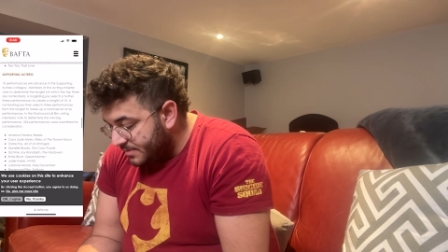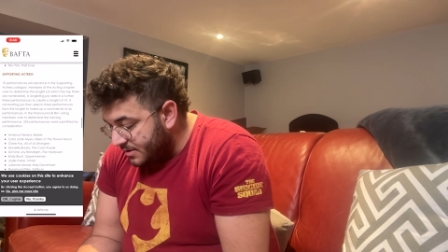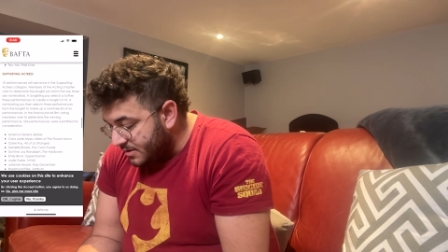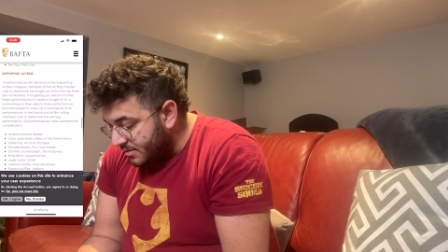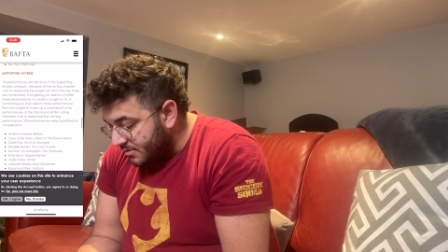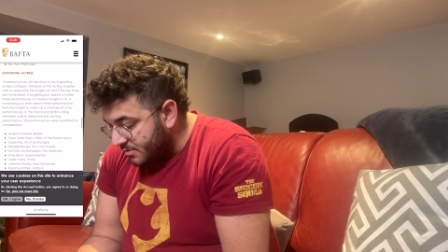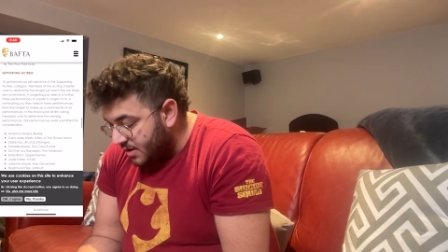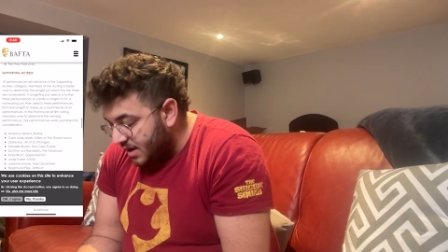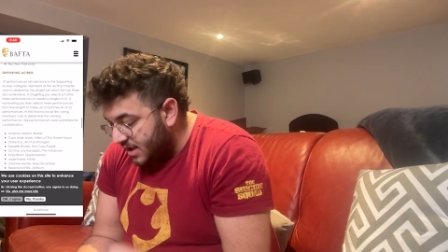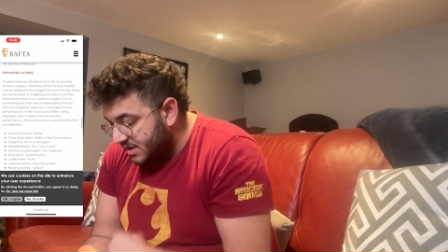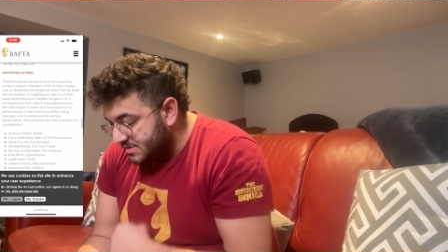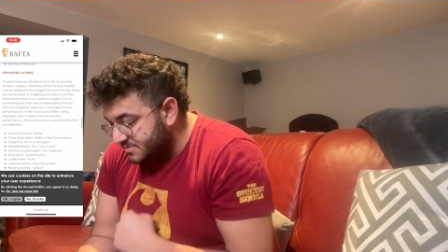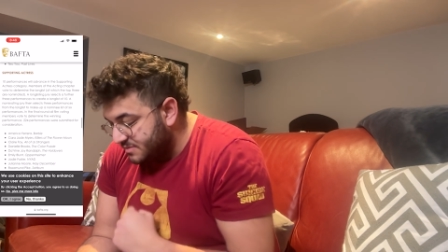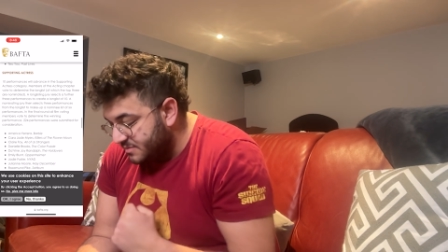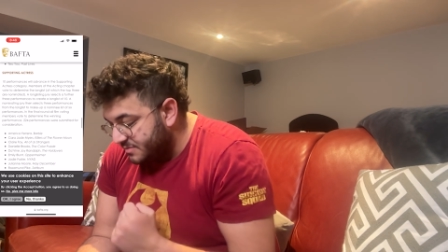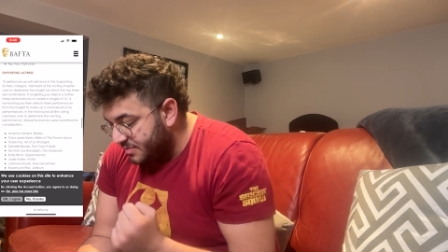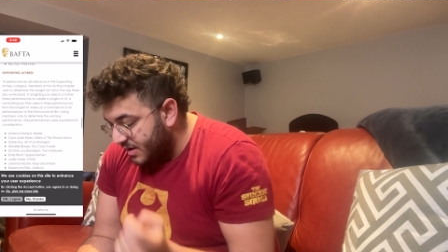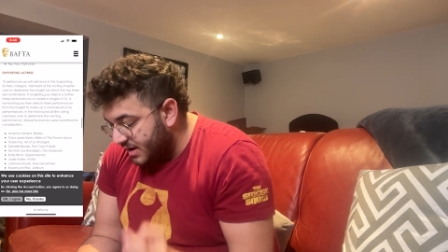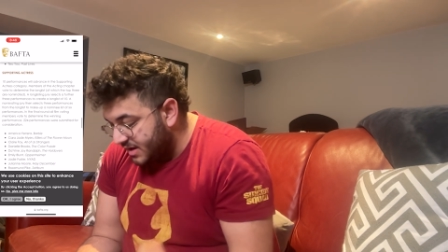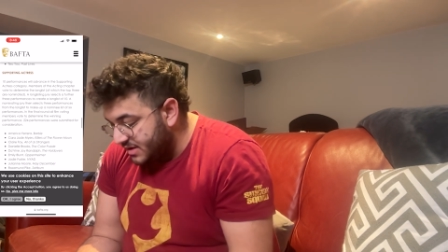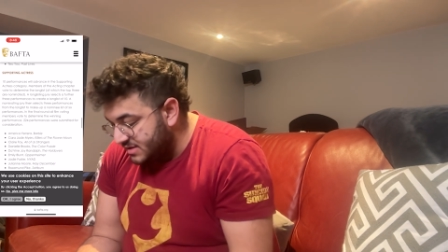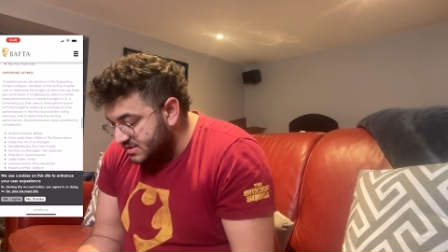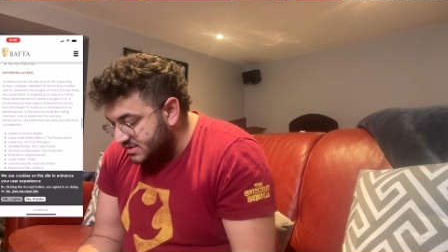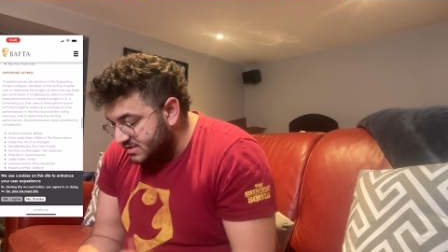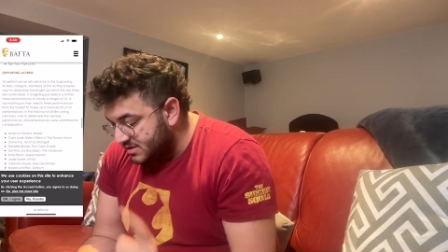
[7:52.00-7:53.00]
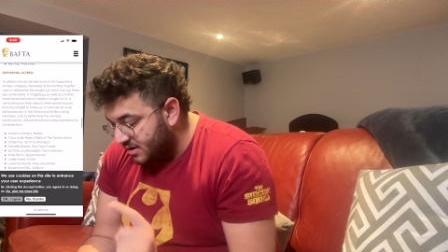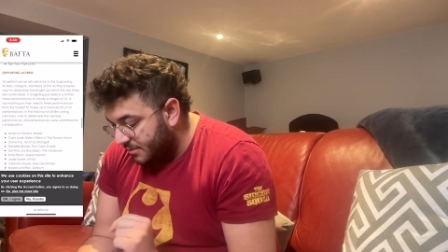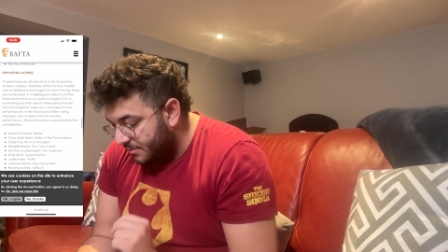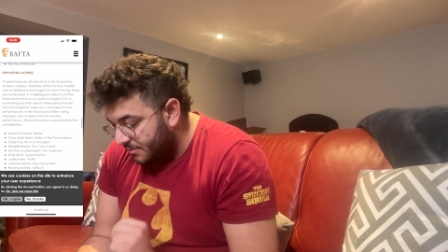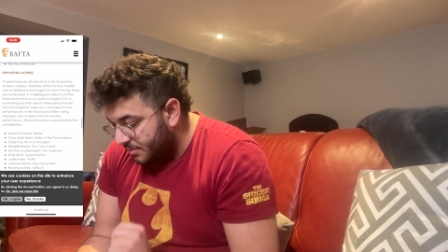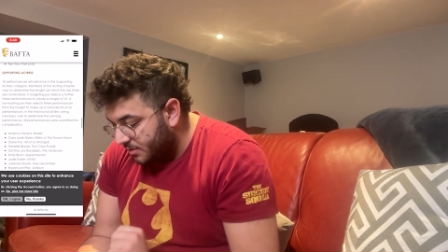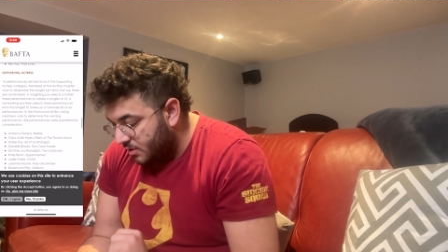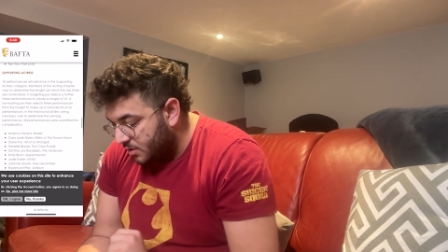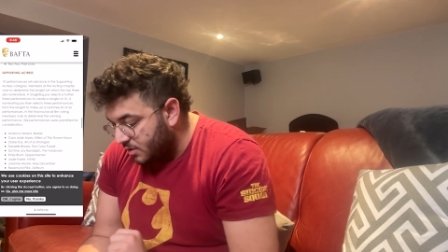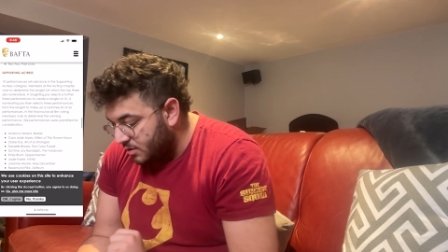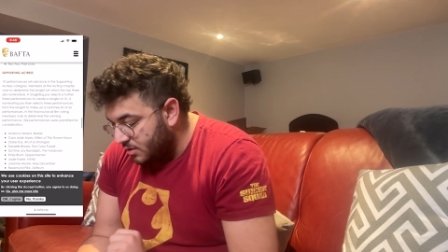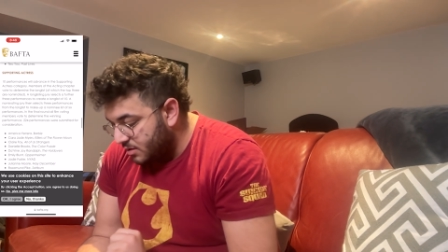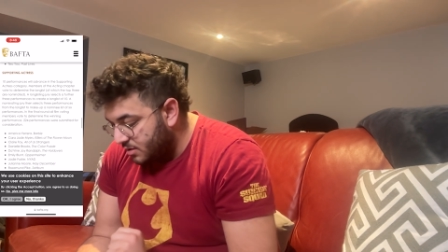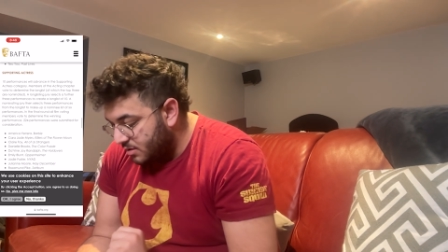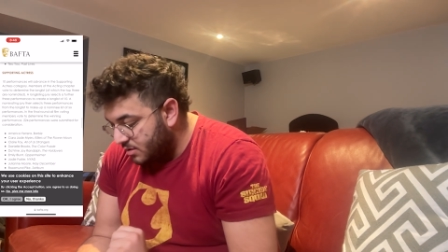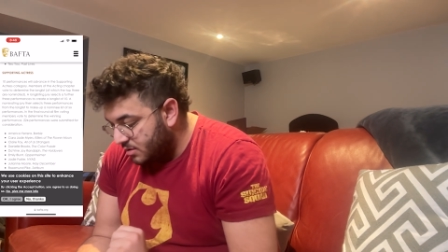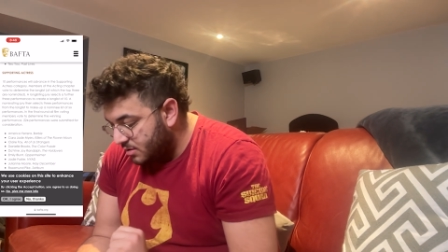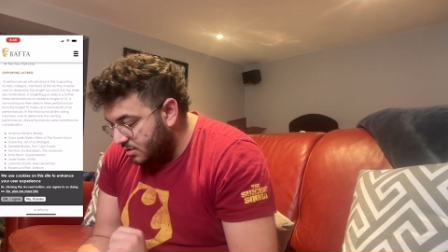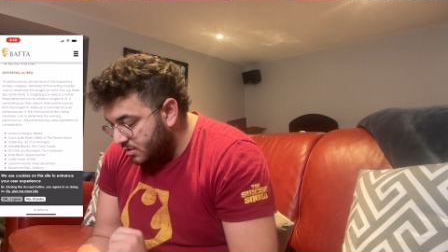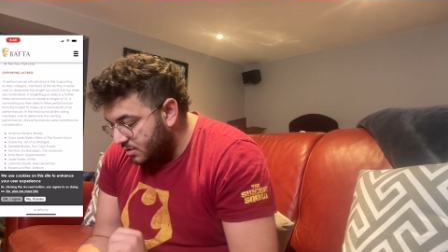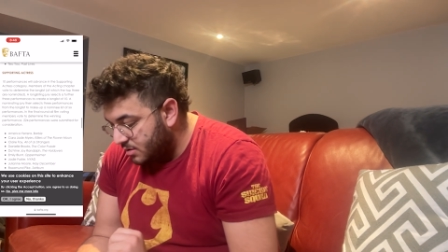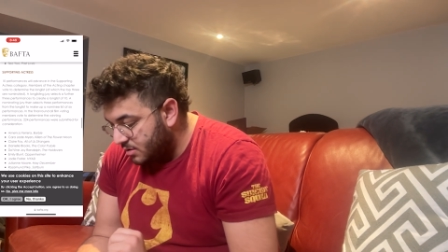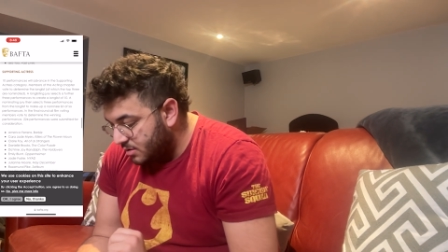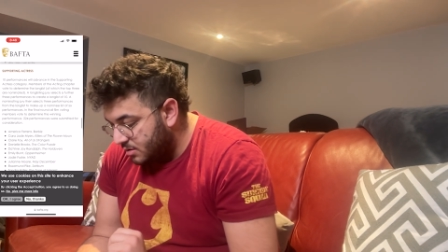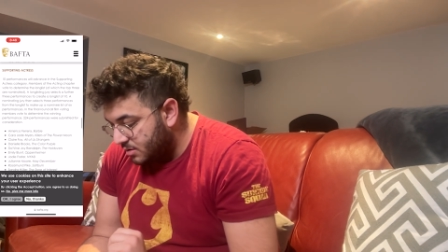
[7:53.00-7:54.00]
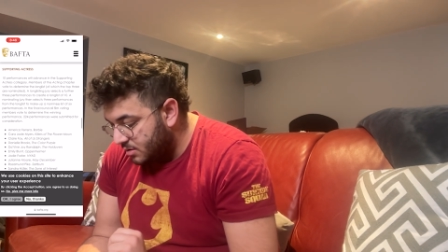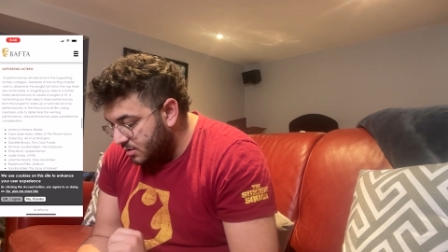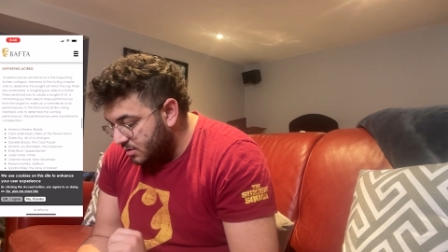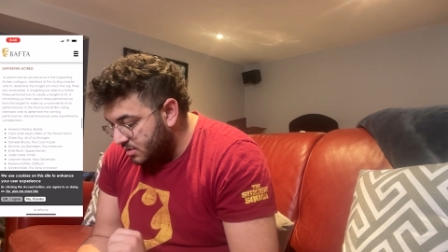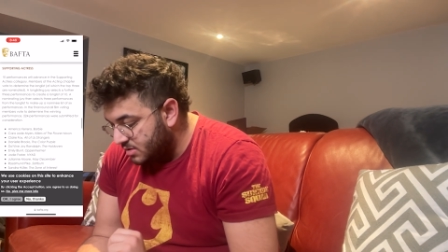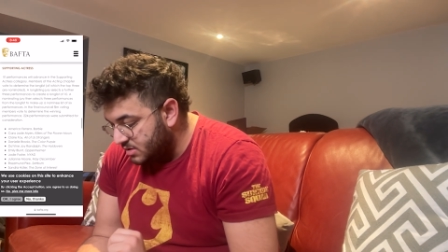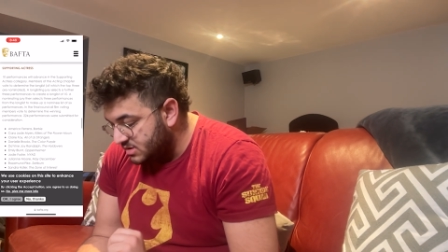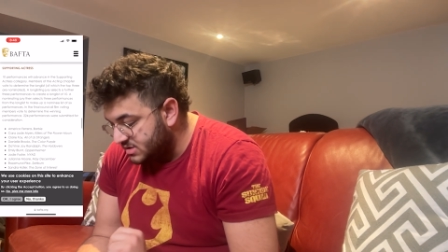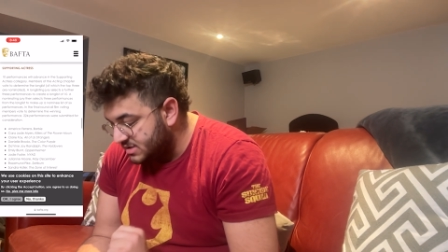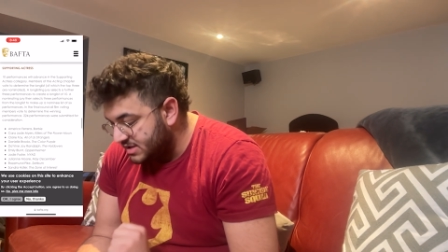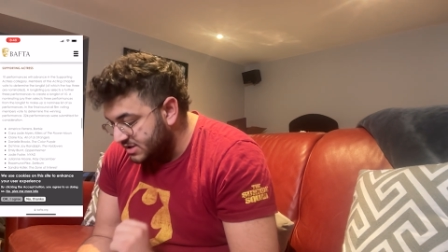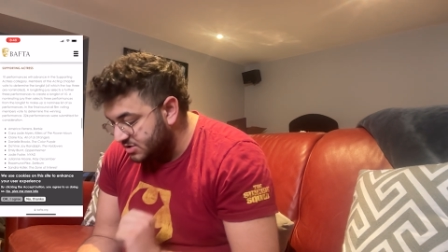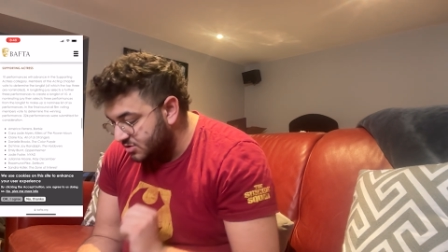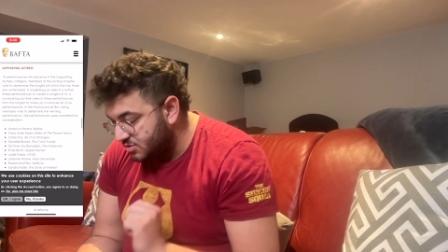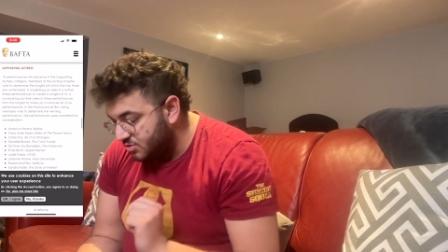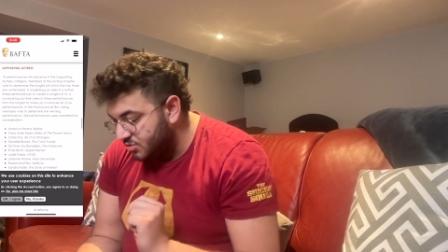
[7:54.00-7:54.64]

Rosamund Pike, Saltburn. Sandra